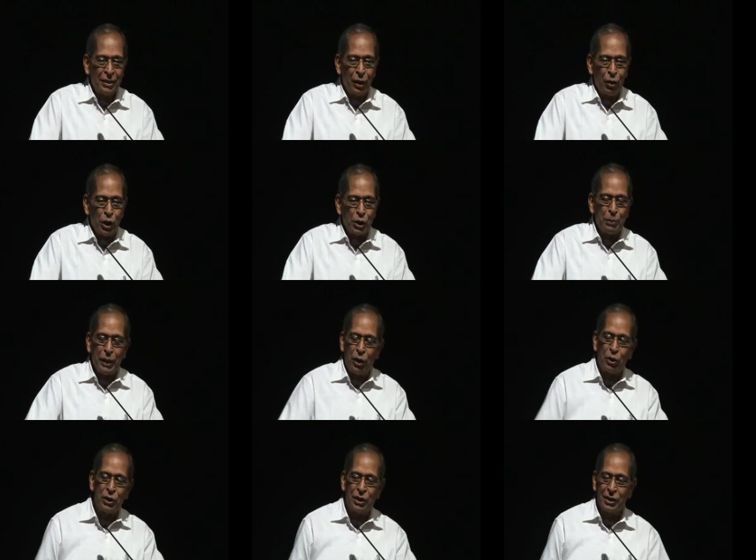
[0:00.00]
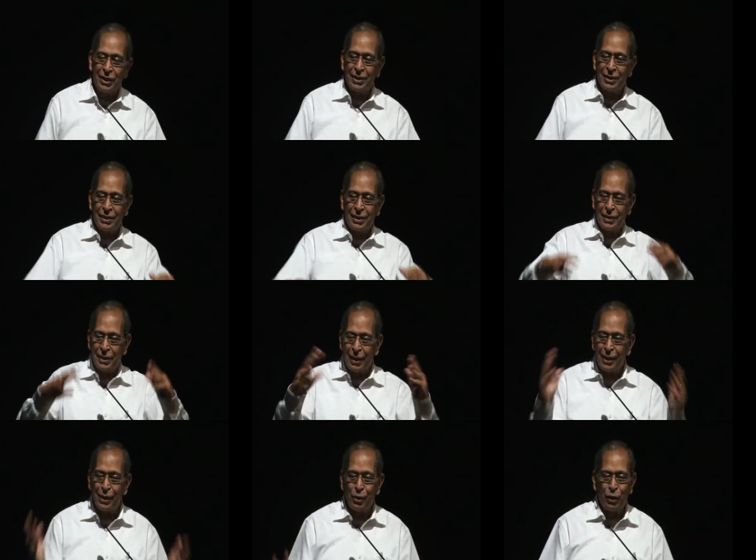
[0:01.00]
the cosmic consciousness is a
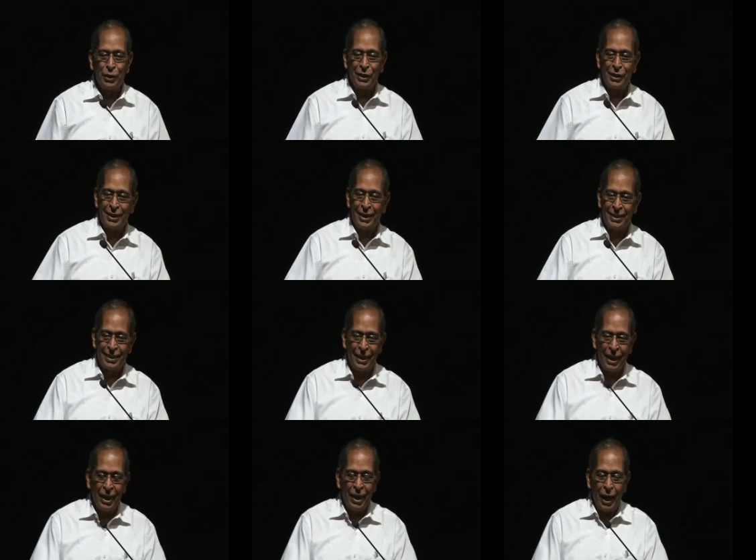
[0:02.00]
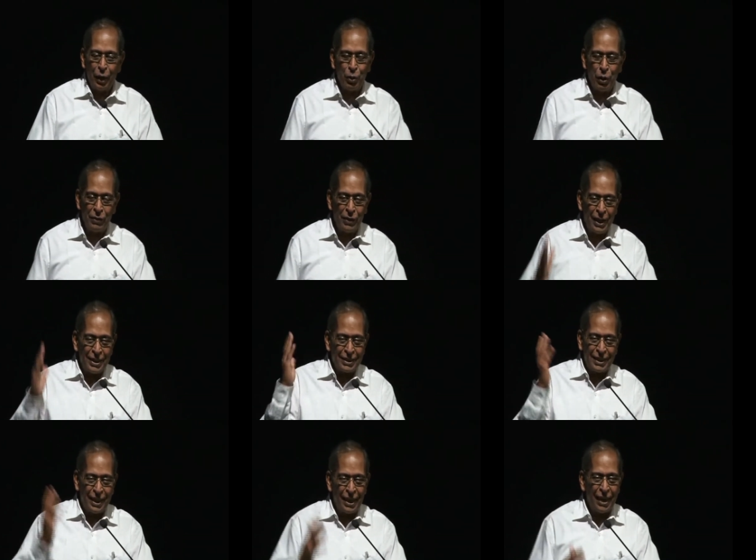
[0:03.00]
single consciousness. I could never
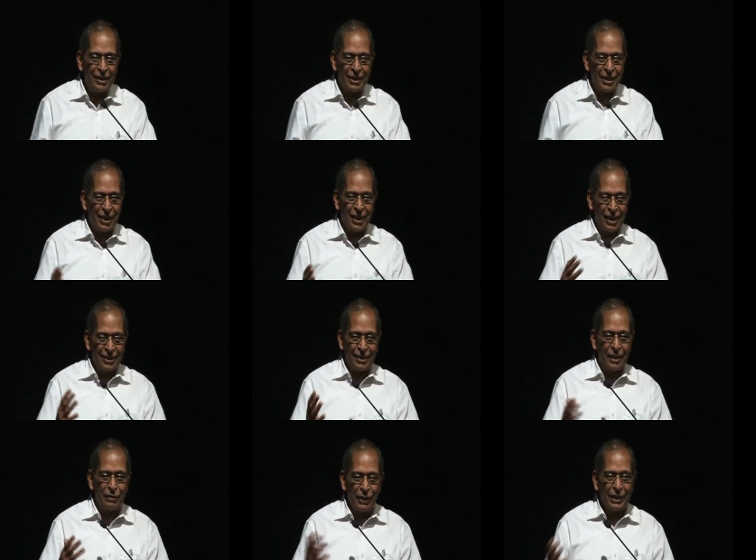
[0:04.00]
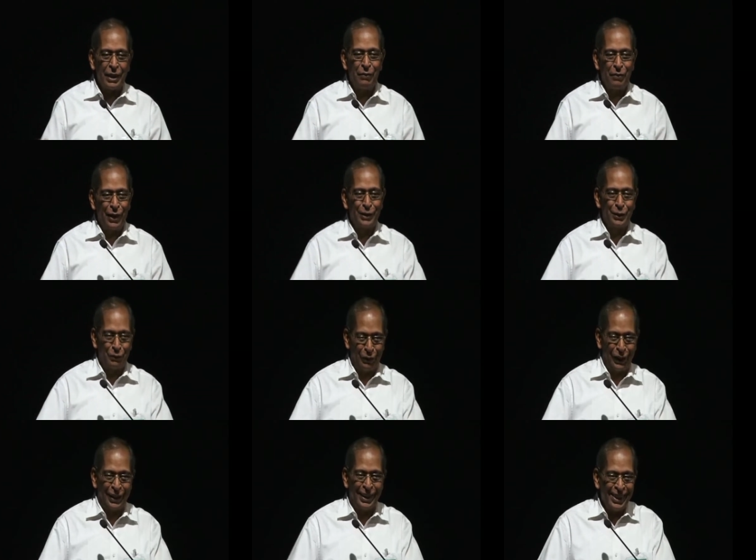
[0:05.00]
understand Adi Shankara's Advaita
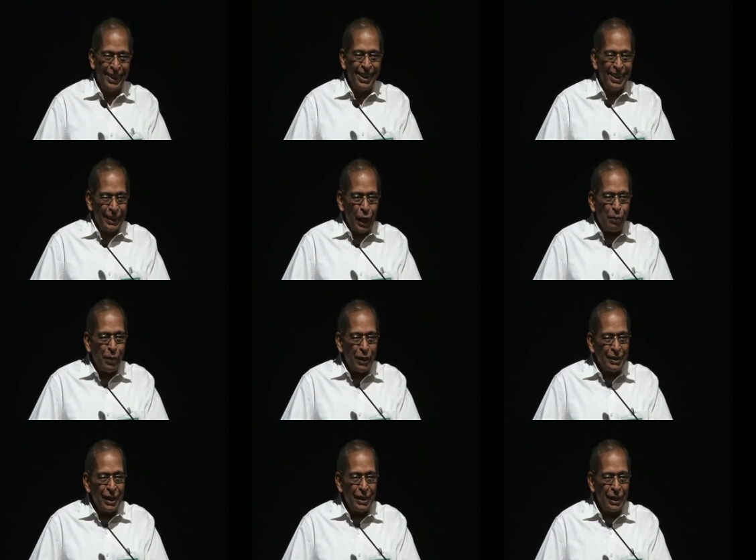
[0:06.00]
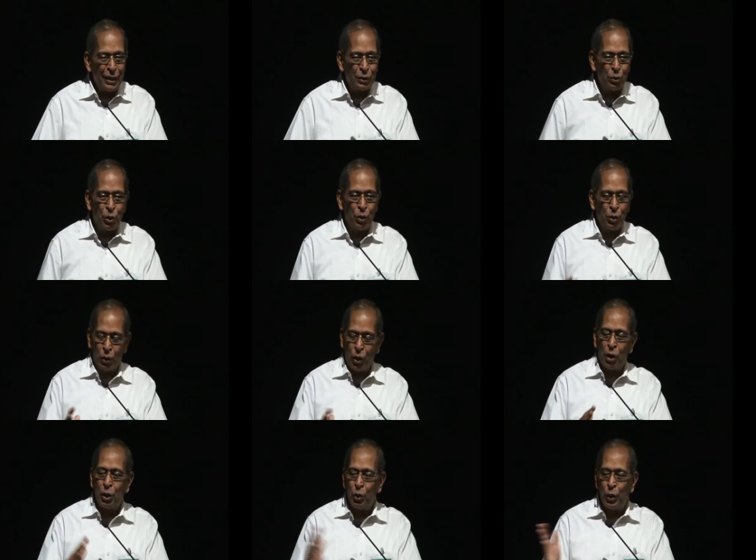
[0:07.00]
philosophy, namely that there is no
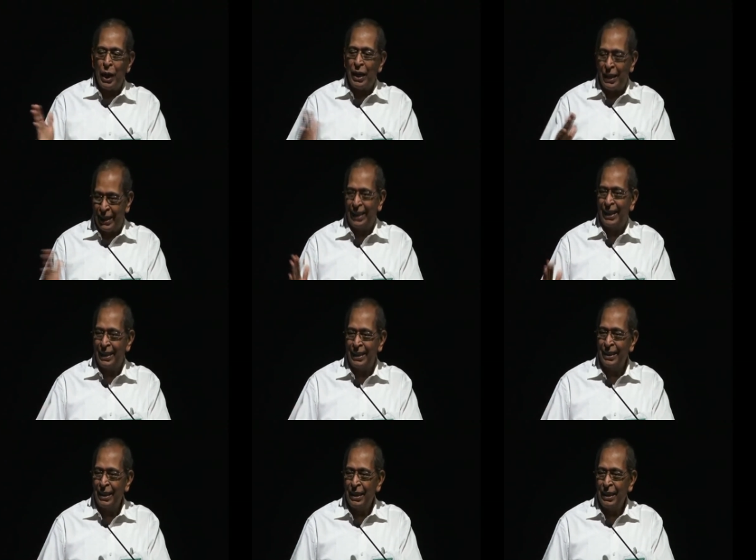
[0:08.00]
non-duality.